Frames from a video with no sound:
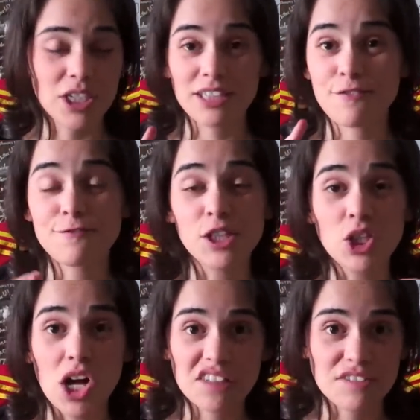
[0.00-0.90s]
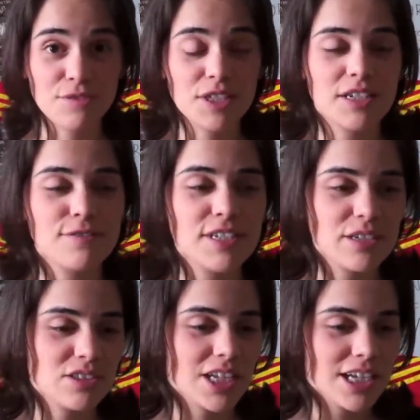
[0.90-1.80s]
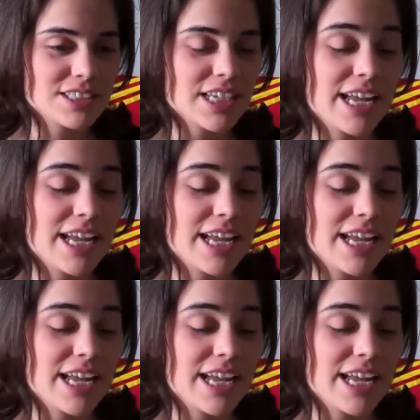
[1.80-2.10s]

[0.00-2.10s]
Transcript: like the philosophy of Deus Ex,